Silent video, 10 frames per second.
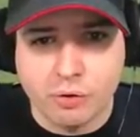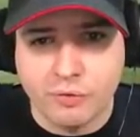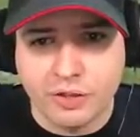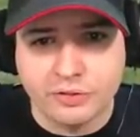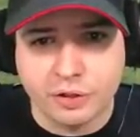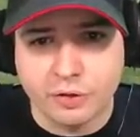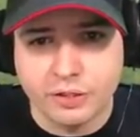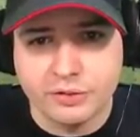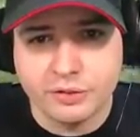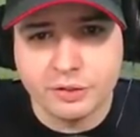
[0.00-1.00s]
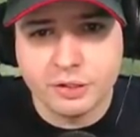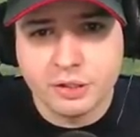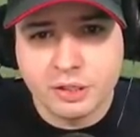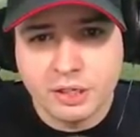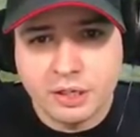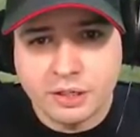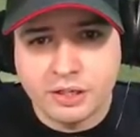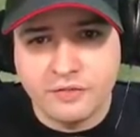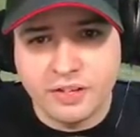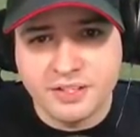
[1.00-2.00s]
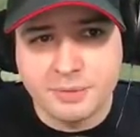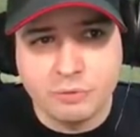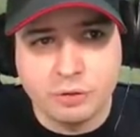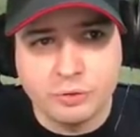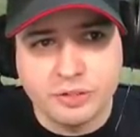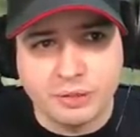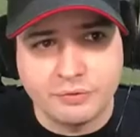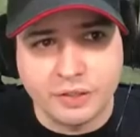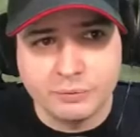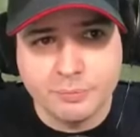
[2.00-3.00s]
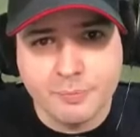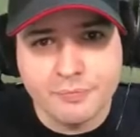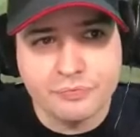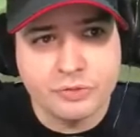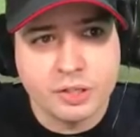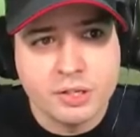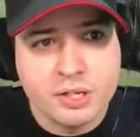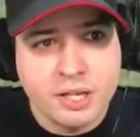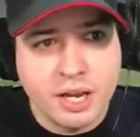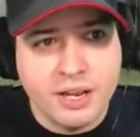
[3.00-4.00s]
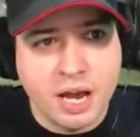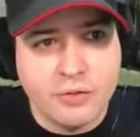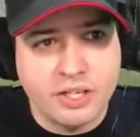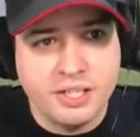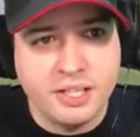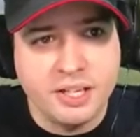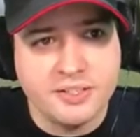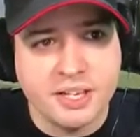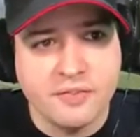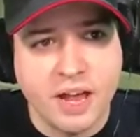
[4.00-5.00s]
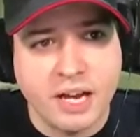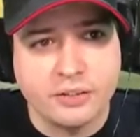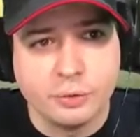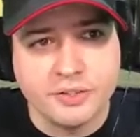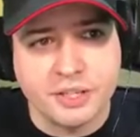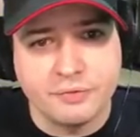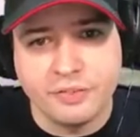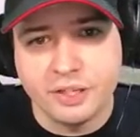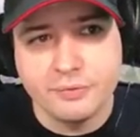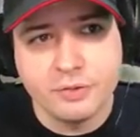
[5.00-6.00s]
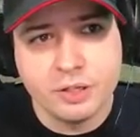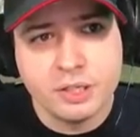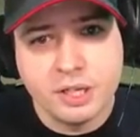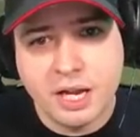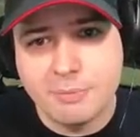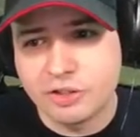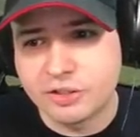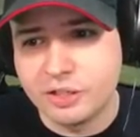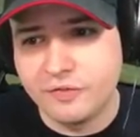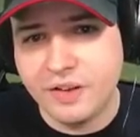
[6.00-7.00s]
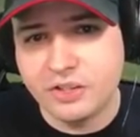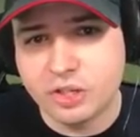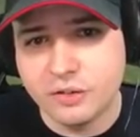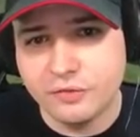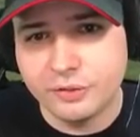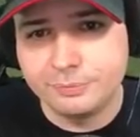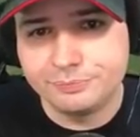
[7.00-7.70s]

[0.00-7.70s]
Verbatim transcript: over this turret, convince him to do something. And now that he is in fact doing something, I'm just gonna phase shift,